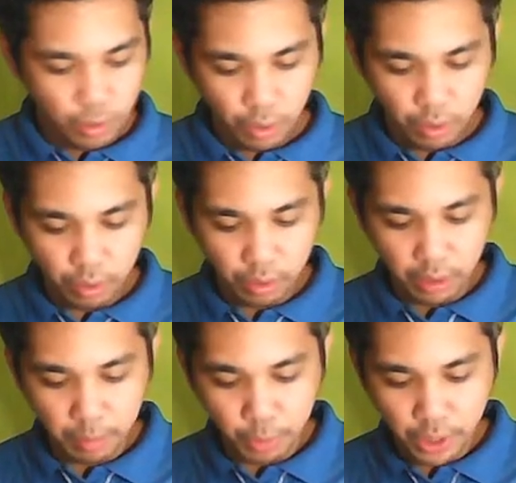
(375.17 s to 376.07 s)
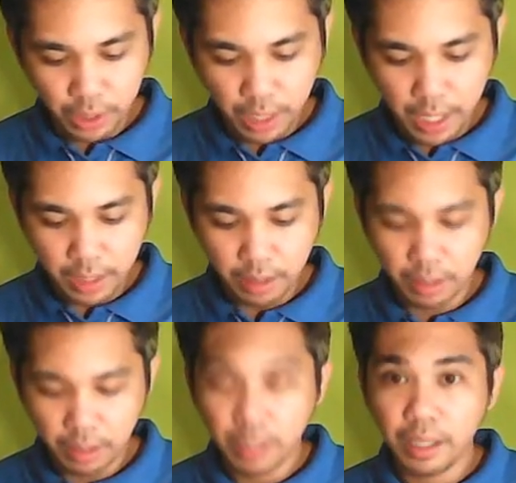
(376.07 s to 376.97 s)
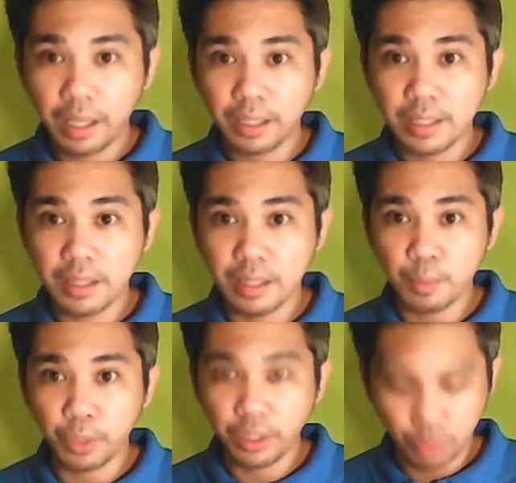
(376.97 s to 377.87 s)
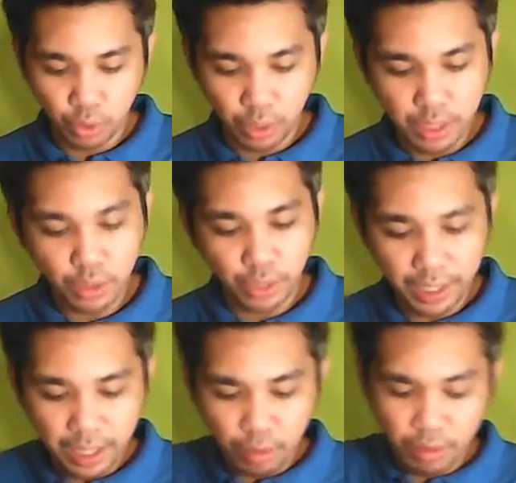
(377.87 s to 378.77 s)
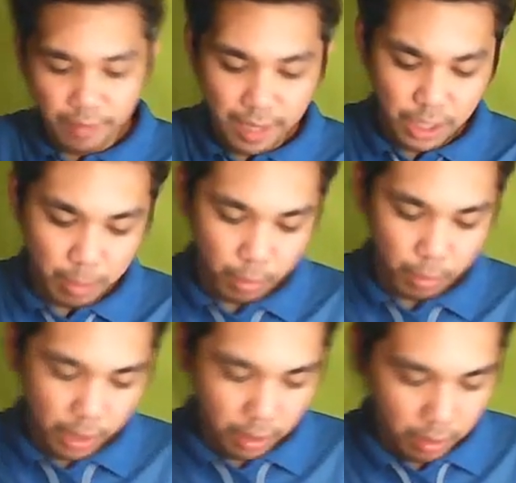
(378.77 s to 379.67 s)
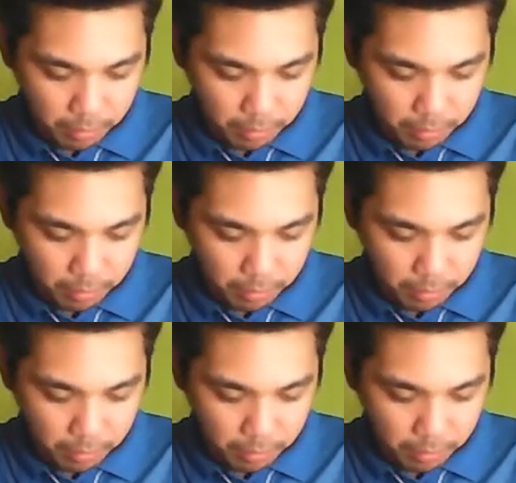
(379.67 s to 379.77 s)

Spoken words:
So in the projected line, it is this point. So let's connect that to the vanishing point.